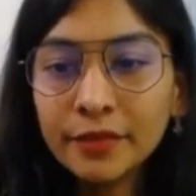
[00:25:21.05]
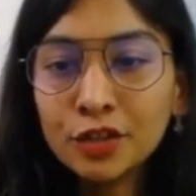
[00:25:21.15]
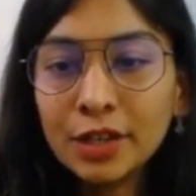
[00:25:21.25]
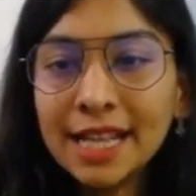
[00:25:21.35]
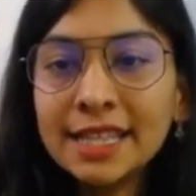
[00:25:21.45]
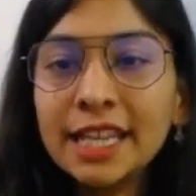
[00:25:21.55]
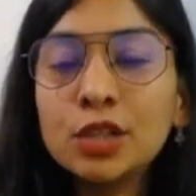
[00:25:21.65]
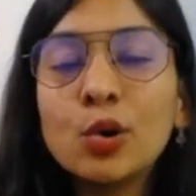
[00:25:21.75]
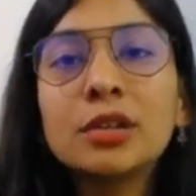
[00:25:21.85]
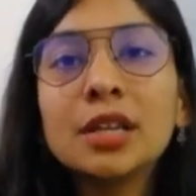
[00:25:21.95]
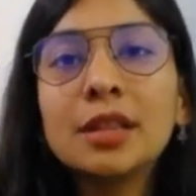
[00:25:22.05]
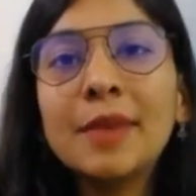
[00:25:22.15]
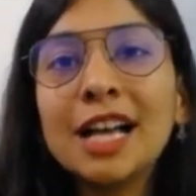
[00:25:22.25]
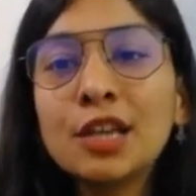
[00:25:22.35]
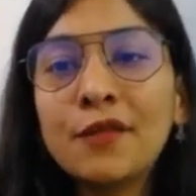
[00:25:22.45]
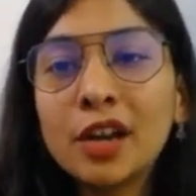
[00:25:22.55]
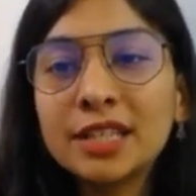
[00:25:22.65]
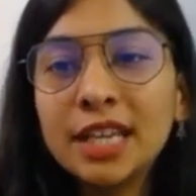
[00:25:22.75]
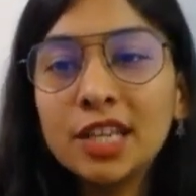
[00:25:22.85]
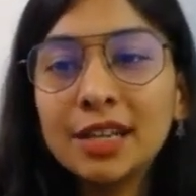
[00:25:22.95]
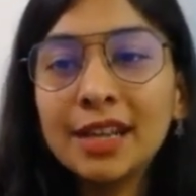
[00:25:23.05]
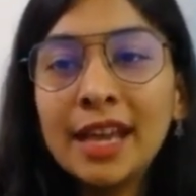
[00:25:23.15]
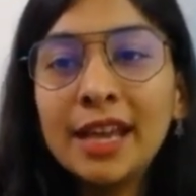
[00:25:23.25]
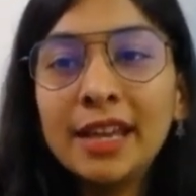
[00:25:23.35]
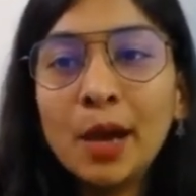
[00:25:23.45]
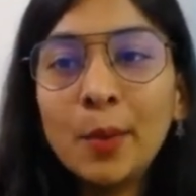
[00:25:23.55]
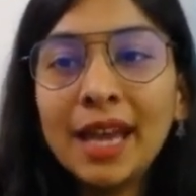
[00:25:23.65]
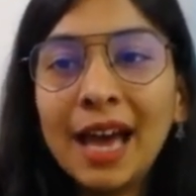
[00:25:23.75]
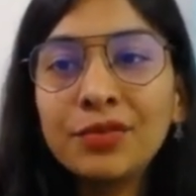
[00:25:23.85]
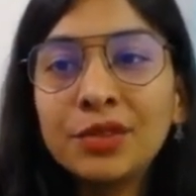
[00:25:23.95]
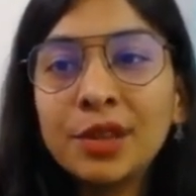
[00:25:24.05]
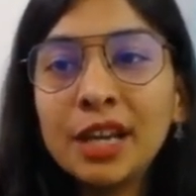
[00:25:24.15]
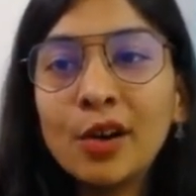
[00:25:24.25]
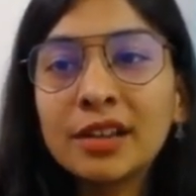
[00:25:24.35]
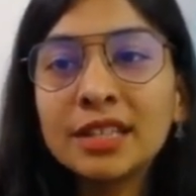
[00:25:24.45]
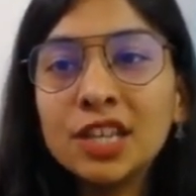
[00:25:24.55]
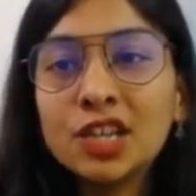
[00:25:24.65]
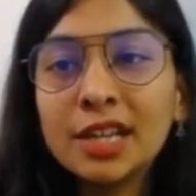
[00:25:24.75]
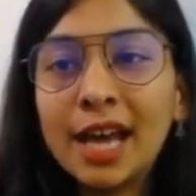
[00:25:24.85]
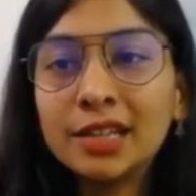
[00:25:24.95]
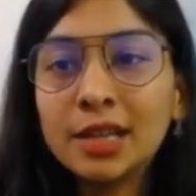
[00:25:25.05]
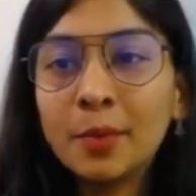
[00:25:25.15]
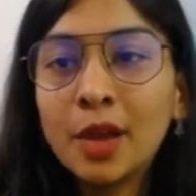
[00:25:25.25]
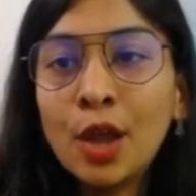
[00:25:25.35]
So let's see total mass of oxygen. Here we have three oxygen atom.